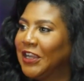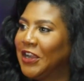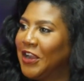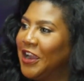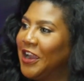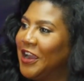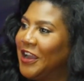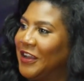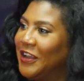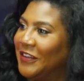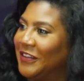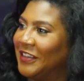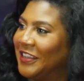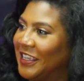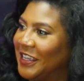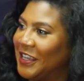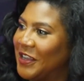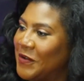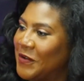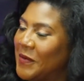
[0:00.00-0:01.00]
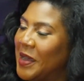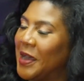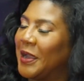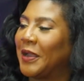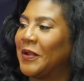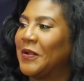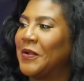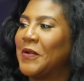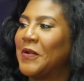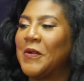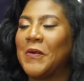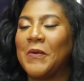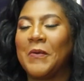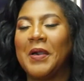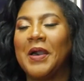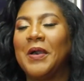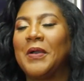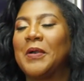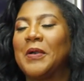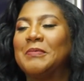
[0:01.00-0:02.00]
I might have been saying black too much. I
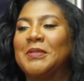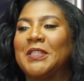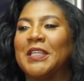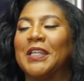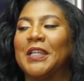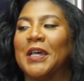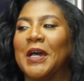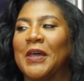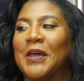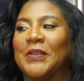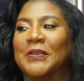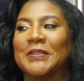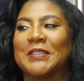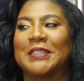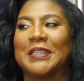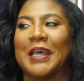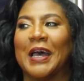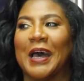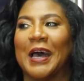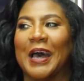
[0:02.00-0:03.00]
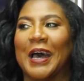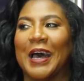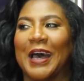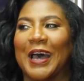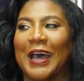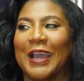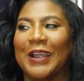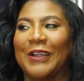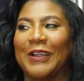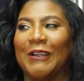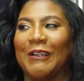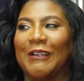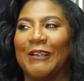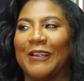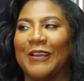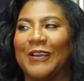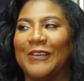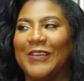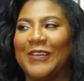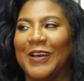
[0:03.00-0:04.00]
don't Welcome know. to the other side,
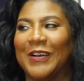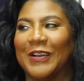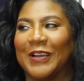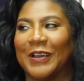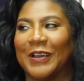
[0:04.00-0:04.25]
girl. Welcome.